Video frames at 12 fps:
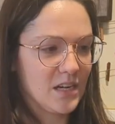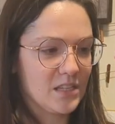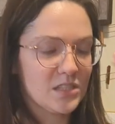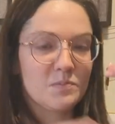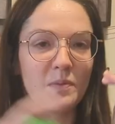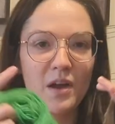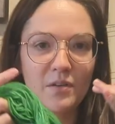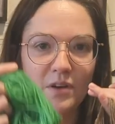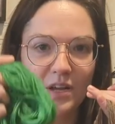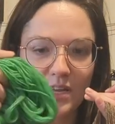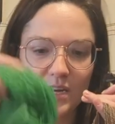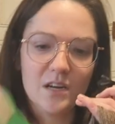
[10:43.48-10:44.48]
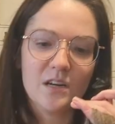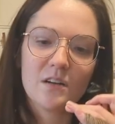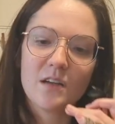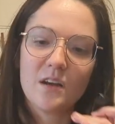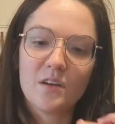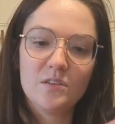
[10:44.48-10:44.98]
spot right here,
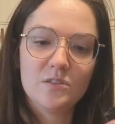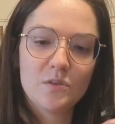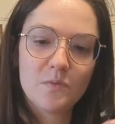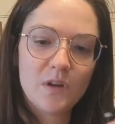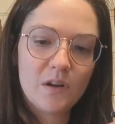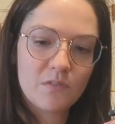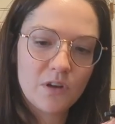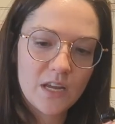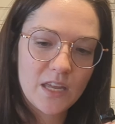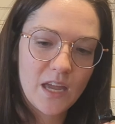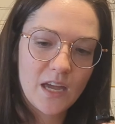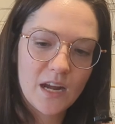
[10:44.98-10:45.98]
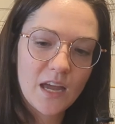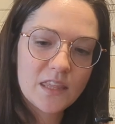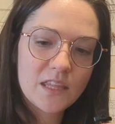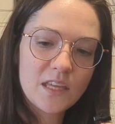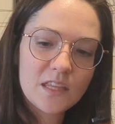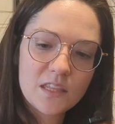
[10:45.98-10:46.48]
and I'll use it whenever I can. I
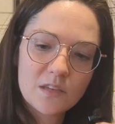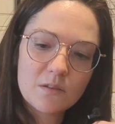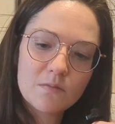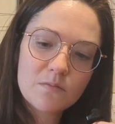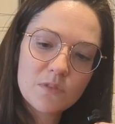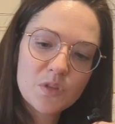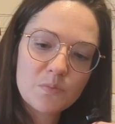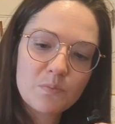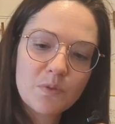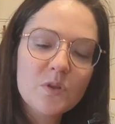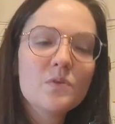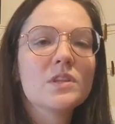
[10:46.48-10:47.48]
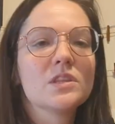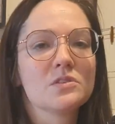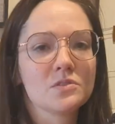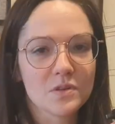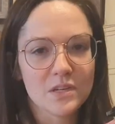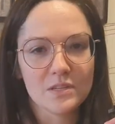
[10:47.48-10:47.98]
think the blue and the
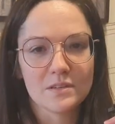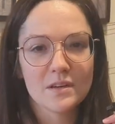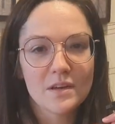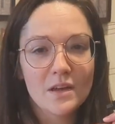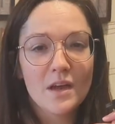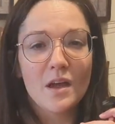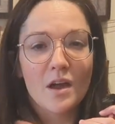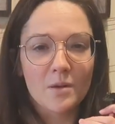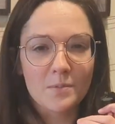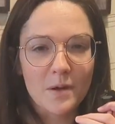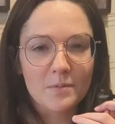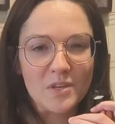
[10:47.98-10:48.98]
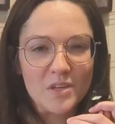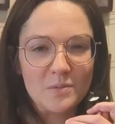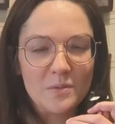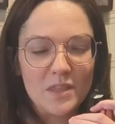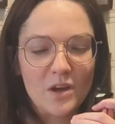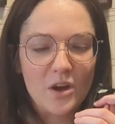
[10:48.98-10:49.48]
green are probably going to
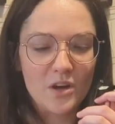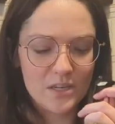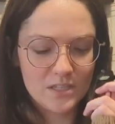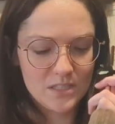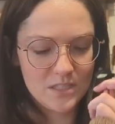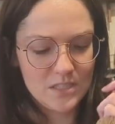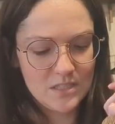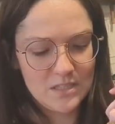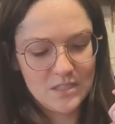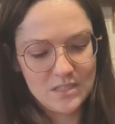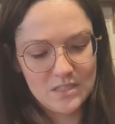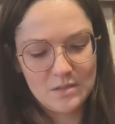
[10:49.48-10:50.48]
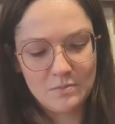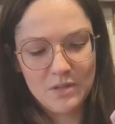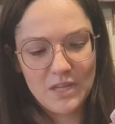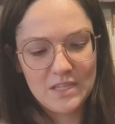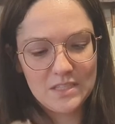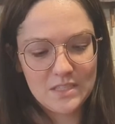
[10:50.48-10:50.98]
be the hardest to
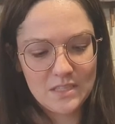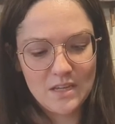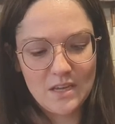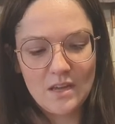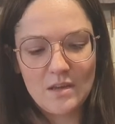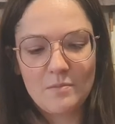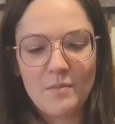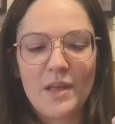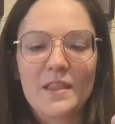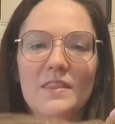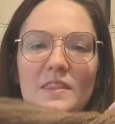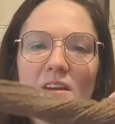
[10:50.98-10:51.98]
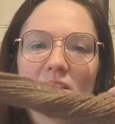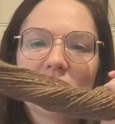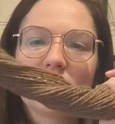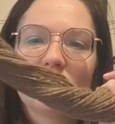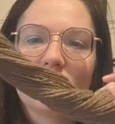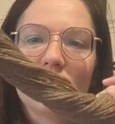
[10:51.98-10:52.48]
place, but
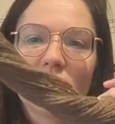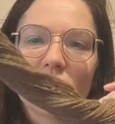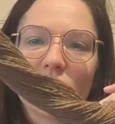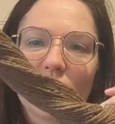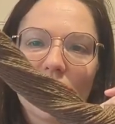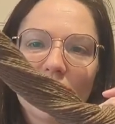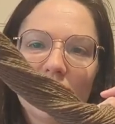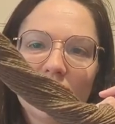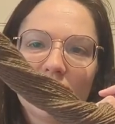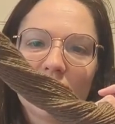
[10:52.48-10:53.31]
there's the finished yarn.